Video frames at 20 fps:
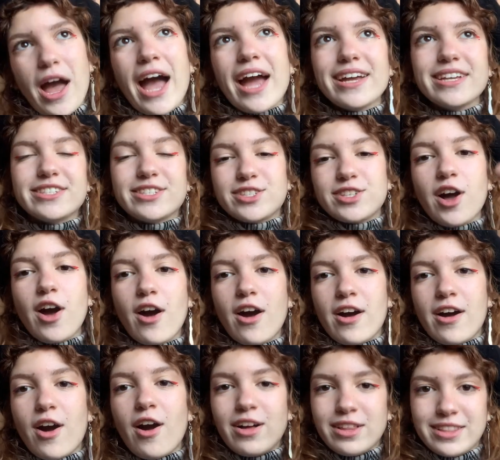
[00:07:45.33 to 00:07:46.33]
I saw
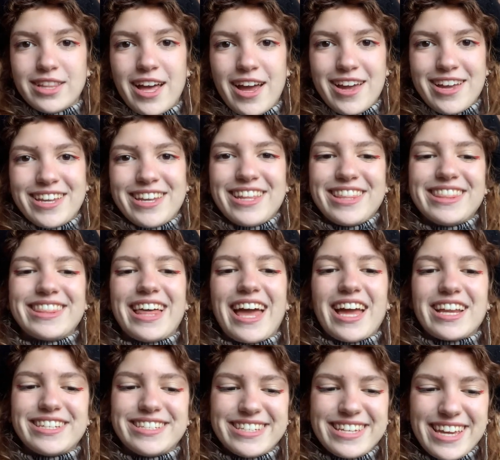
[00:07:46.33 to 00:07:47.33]
online
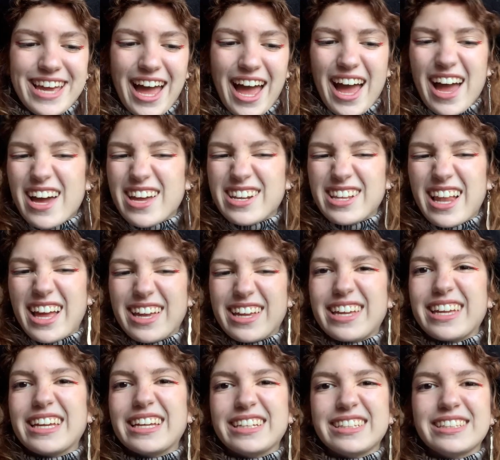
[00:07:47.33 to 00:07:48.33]
that she had like
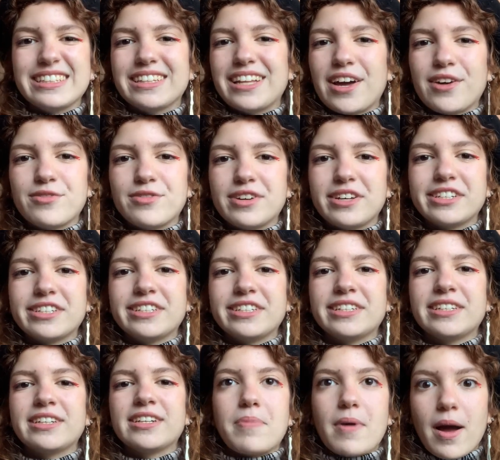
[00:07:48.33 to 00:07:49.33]

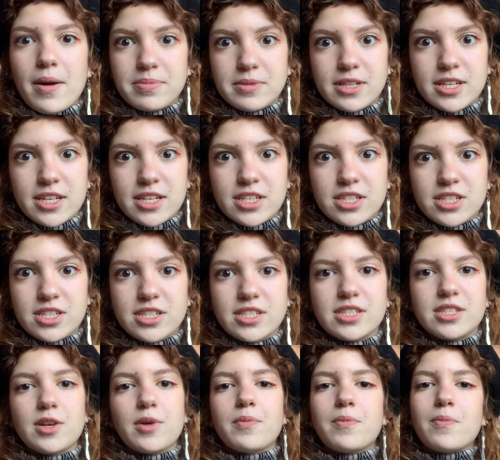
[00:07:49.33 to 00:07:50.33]
11 published
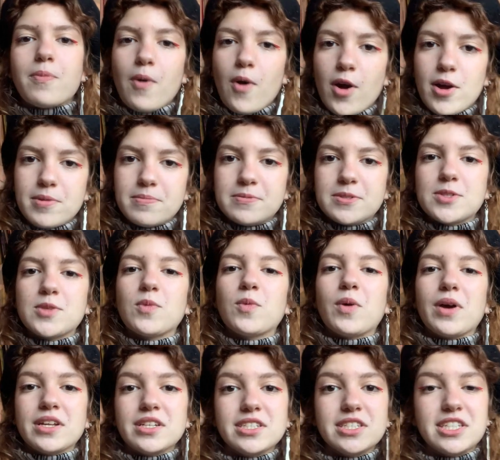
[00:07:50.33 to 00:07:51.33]
poems
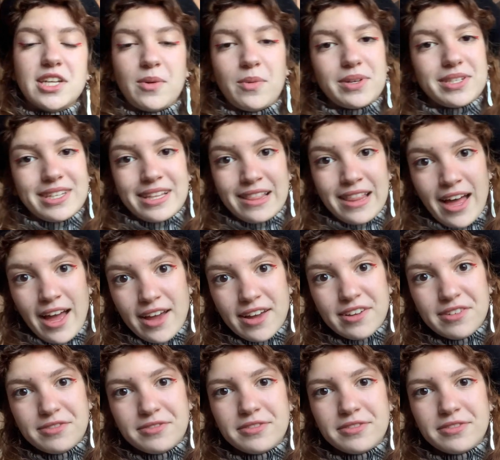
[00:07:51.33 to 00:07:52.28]
when she was alive.